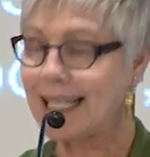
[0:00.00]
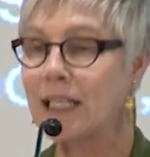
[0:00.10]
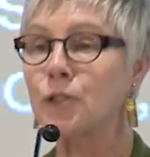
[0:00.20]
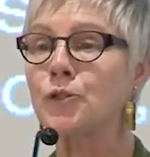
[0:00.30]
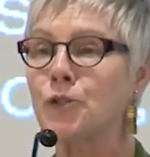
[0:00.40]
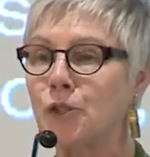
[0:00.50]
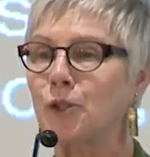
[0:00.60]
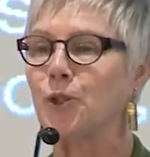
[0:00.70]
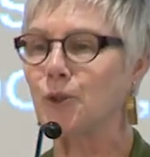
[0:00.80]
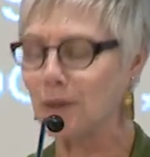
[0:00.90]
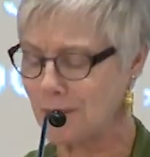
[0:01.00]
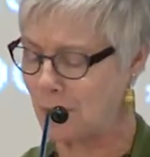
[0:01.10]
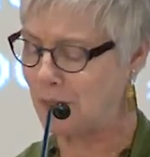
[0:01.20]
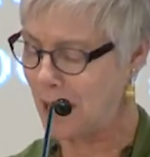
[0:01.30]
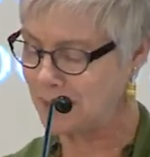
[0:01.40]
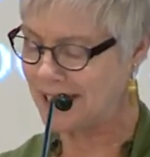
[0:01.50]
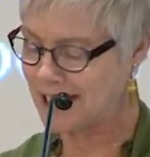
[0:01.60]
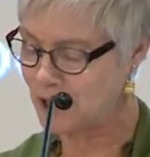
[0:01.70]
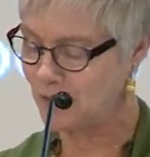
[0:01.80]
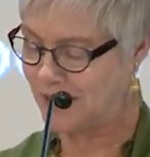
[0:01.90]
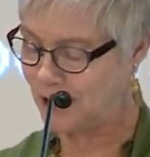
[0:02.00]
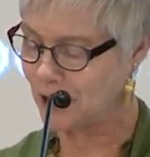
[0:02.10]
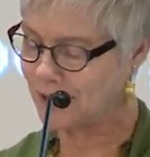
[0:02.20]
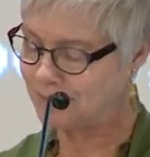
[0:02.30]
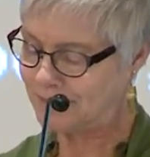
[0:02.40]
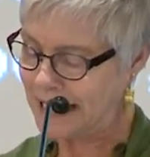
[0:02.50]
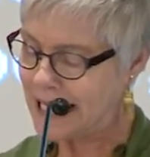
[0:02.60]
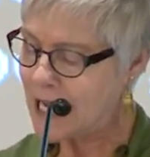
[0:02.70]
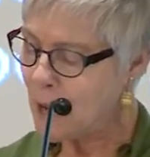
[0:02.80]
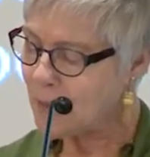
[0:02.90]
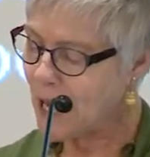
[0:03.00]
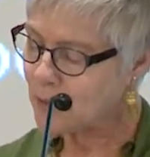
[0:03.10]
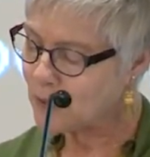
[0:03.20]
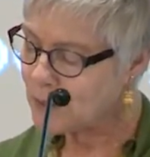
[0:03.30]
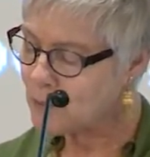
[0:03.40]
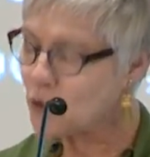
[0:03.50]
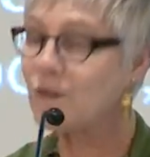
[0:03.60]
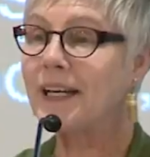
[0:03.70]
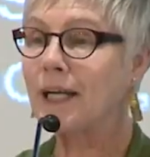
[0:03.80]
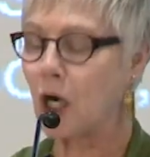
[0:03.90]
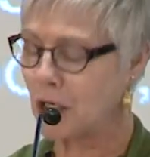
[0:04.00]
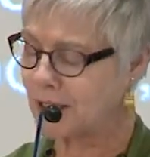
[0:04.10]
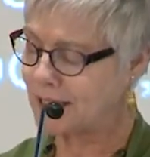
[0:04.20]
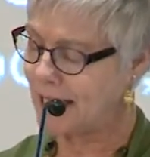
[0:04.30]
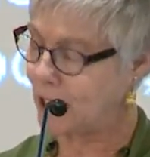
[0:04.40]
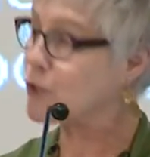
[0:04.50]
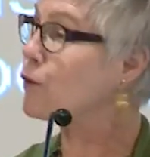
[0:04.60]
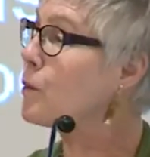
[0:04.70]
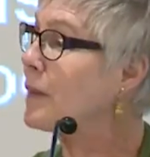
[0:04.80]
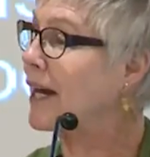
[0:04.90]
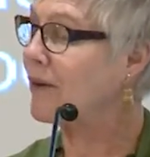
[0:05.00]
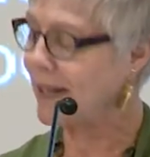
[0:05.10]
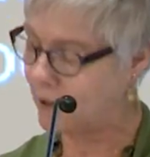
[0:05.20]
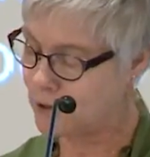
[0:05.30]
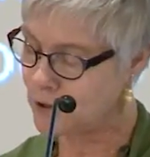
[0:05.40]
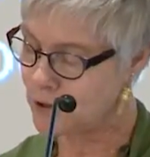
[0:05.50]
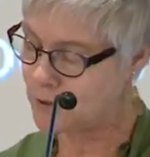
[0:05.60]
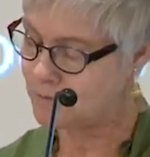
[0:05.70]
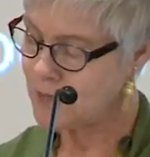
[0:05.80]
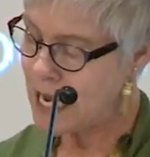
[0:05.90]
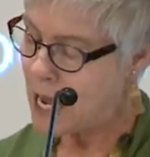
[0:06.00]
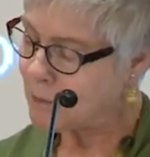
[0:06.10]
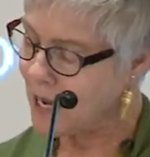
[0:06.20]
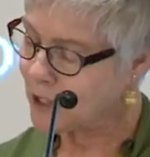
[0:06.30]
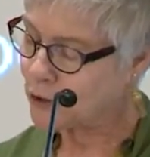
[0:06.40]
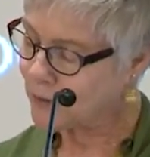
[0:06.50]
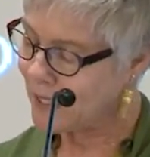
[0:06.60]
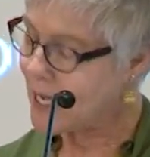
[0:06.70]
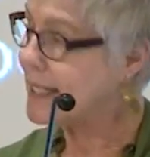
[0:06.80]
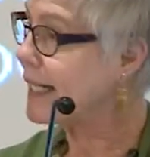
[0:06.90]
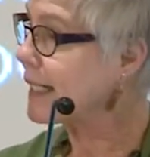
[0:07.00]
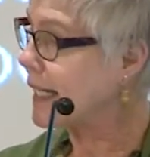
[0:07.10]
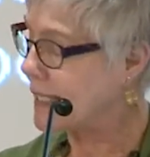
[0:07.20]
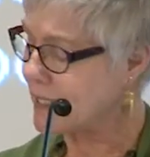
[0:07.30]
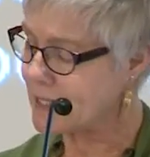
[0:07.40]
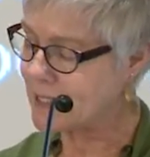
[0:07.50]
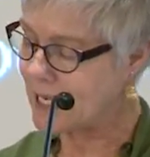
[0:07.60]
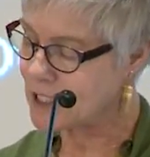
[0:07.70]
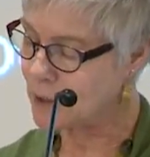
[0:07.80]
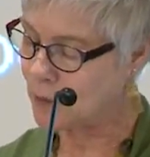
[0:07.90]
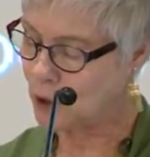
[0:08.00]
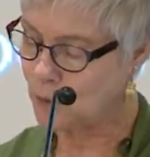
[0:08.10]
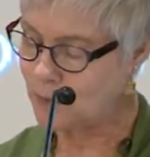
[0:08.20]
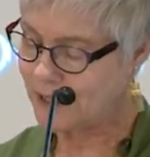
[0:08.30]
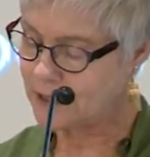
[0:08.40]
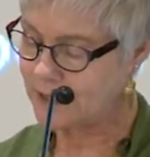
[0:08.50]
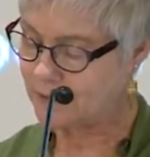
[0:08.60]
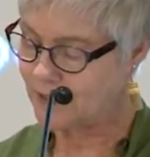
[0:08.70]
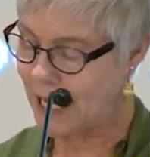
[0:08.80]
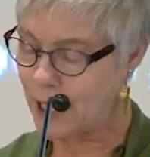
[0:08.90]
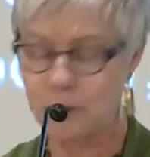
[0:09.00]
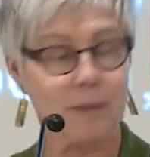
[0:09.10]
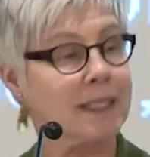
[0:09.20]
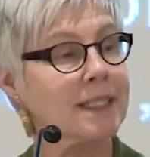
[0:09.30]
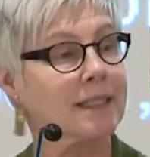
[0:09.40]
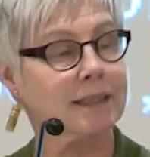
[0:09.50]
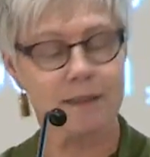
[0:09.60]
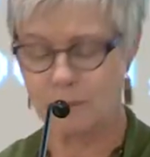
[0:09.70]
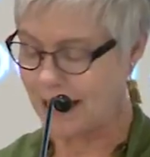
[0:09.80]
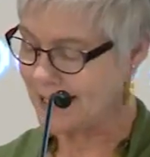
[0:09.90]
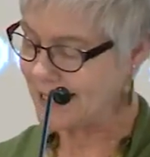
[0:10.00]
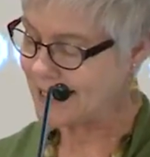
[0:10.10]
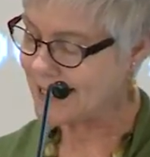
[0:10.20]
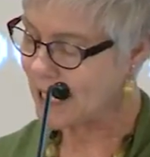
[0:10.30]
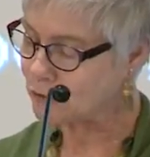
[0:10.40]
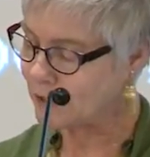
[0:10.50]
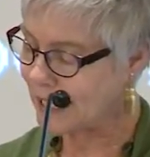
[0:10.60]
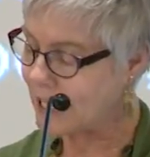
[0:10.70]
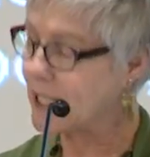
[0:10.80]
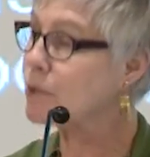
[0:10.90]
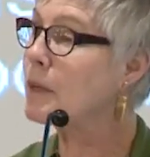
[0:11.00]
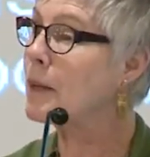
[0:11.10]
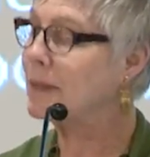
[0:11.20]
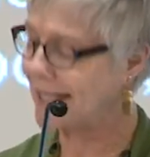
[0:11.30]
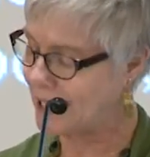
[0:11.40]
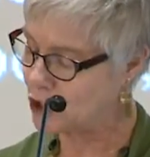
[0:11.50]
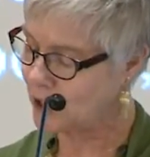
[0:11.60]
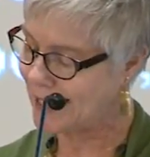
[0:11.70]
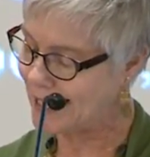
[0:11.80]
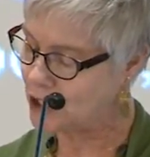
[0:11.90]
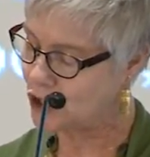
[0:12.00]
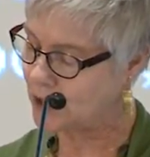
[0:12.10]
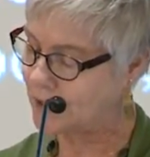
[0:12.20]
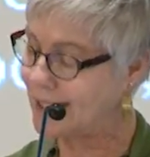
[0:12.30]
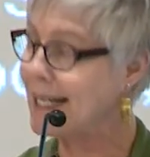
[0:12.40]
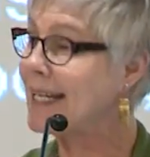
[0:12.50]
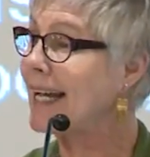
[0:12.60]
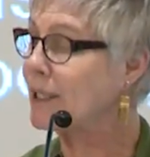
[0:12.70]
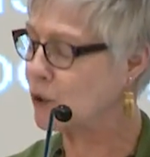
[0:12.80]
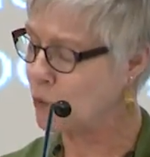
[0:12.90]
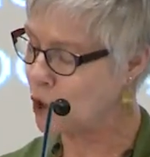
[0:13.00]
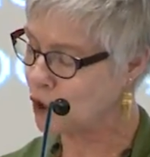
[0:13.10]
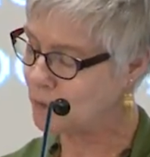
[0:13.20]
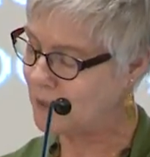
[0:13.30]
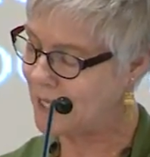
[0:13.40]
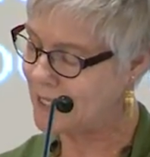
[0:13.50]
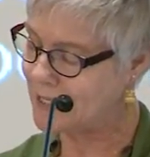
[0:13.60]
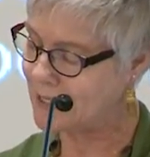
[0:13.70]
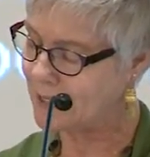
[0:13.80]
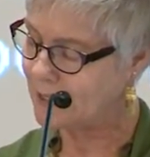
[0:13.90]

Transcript: into the public sphere by removing architectural barriers, by creating an accessible built environment, by desegregating public education and the workplace,